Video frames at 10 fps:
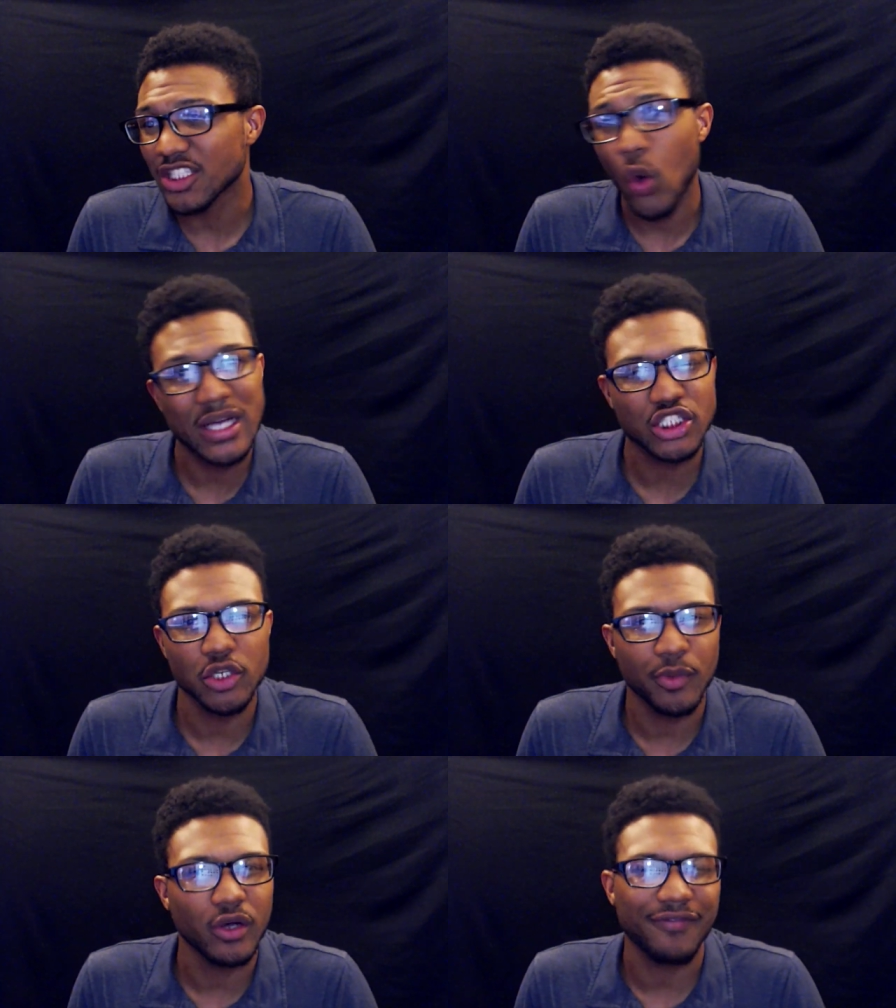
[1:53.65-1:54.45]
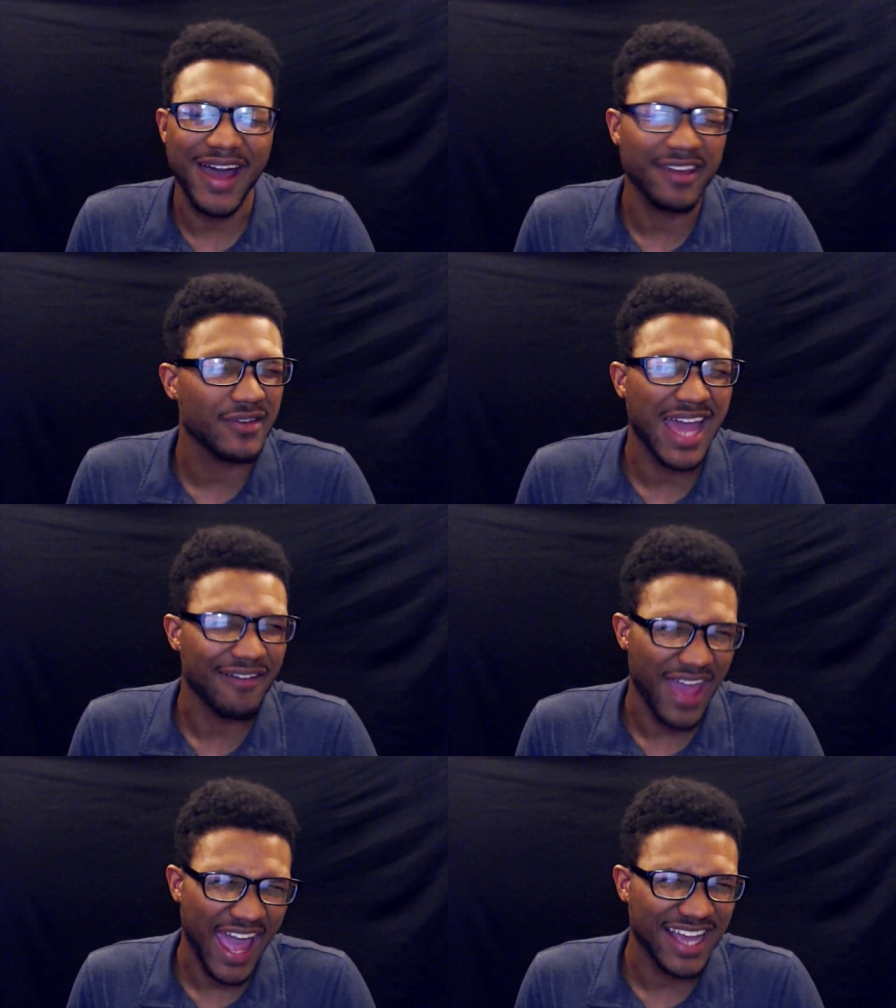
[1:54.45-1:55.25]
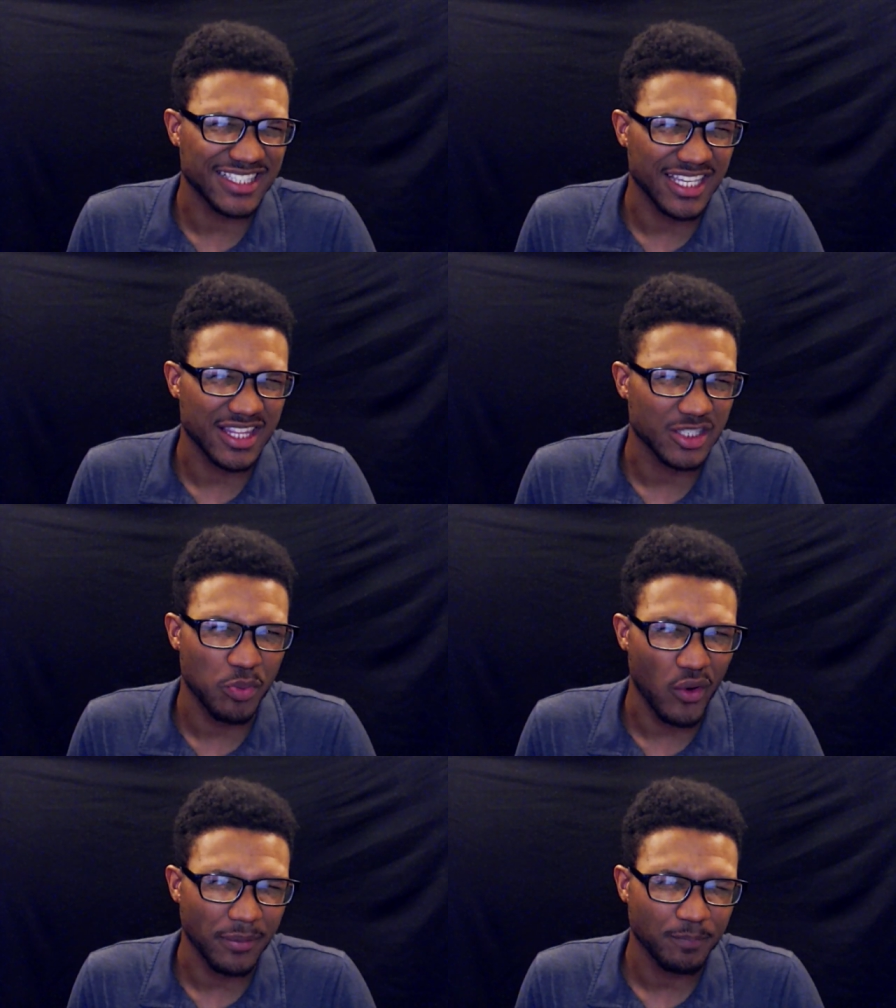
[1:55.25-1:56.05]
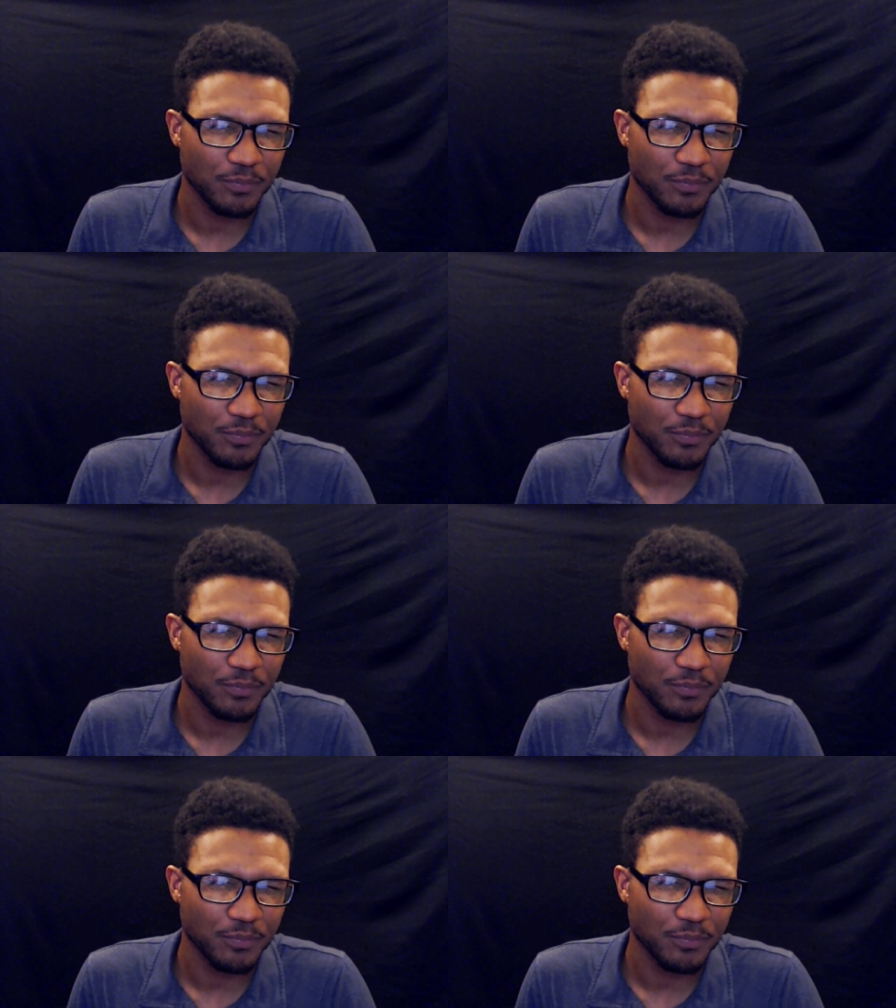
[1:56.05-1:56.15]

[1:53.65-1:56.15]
it's questionable if I even have ads at this point.